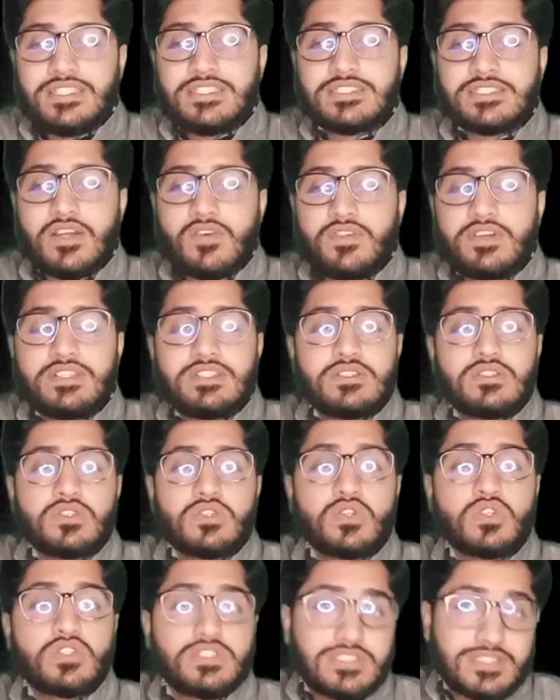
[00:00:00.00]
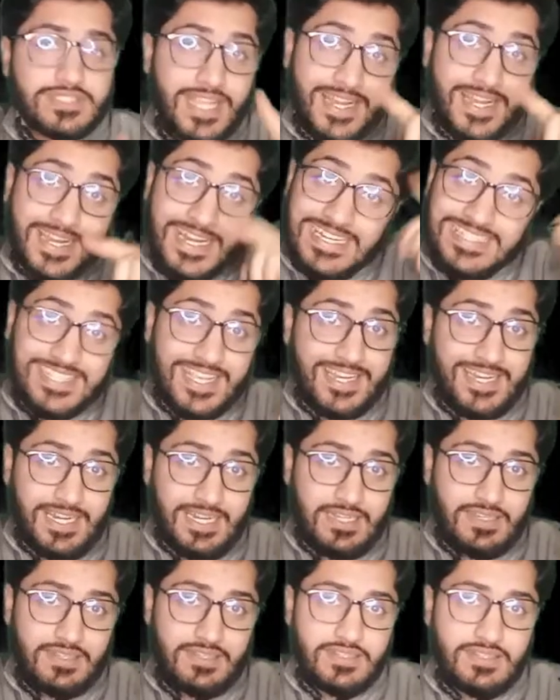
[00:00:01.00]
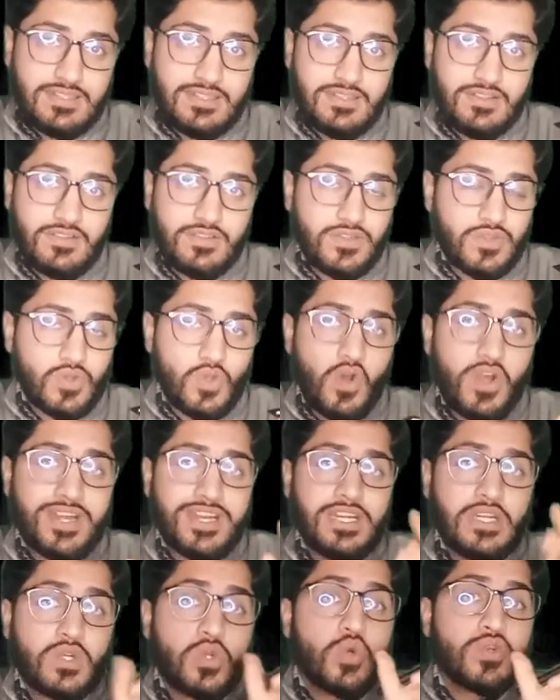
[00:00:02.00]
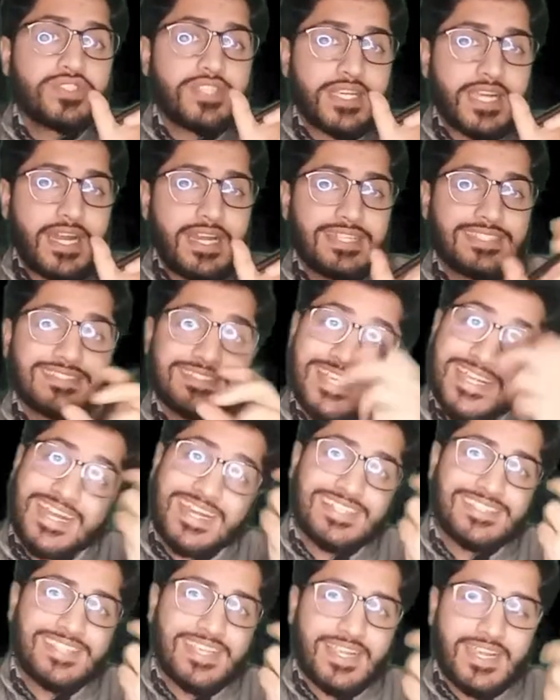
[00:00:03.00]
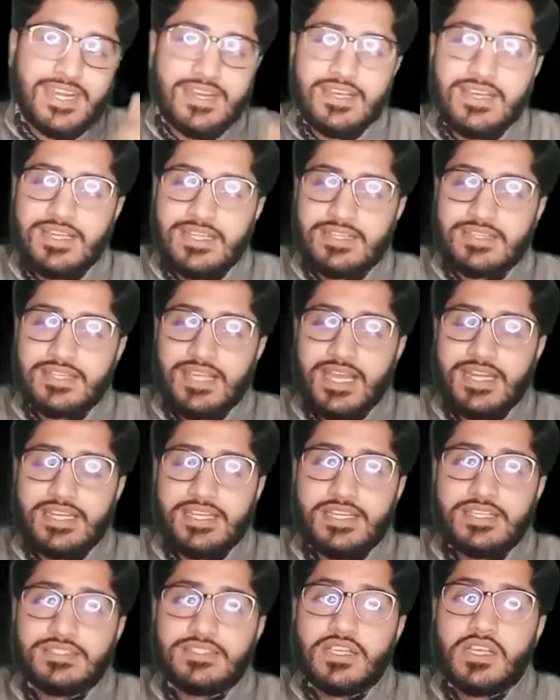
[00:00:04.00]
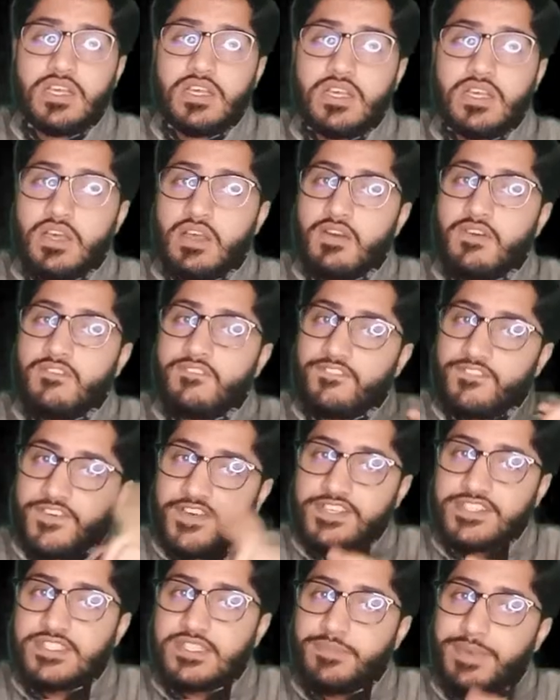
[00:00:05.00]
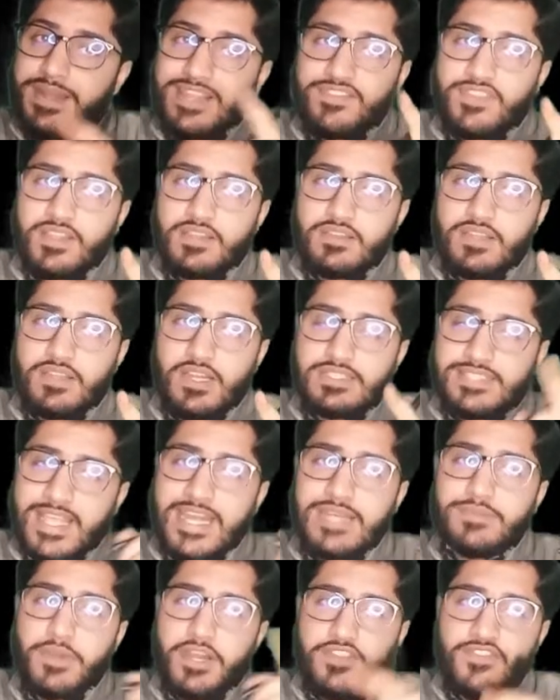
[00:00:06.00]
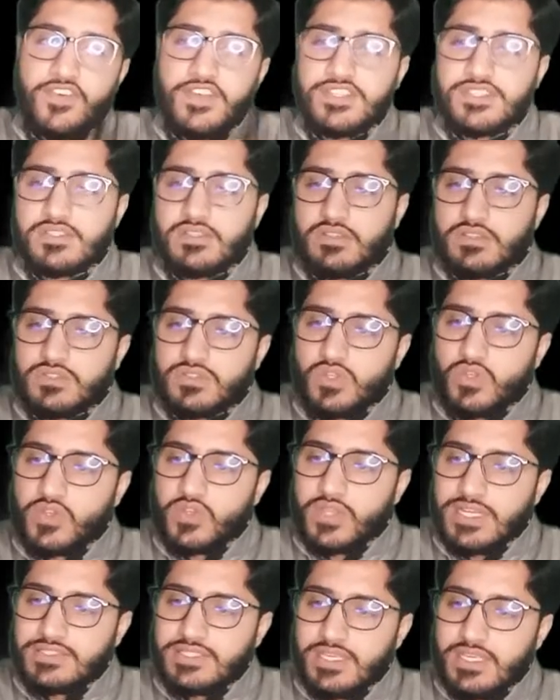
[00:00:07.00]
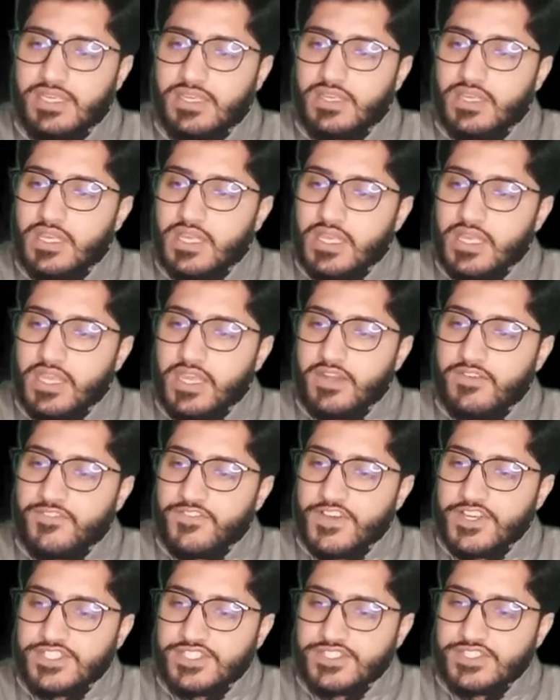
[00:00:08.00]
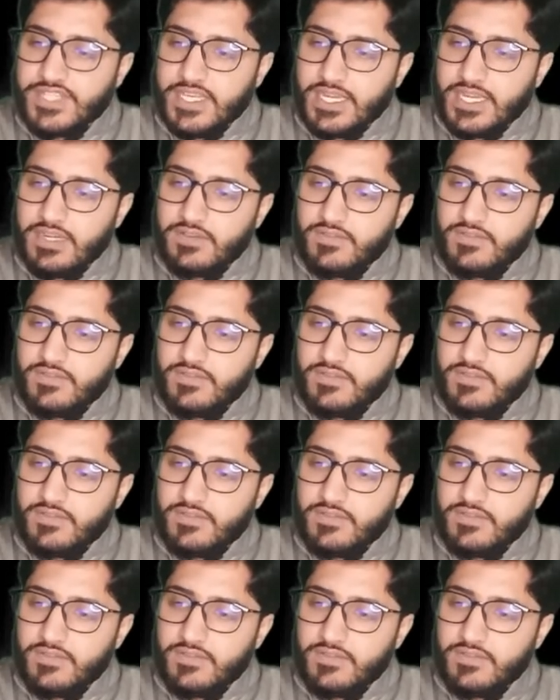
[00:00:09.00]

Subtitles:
traveled in second? Not in 2 seconds, second. That is first minus, that is second minus first. So you can say in first second,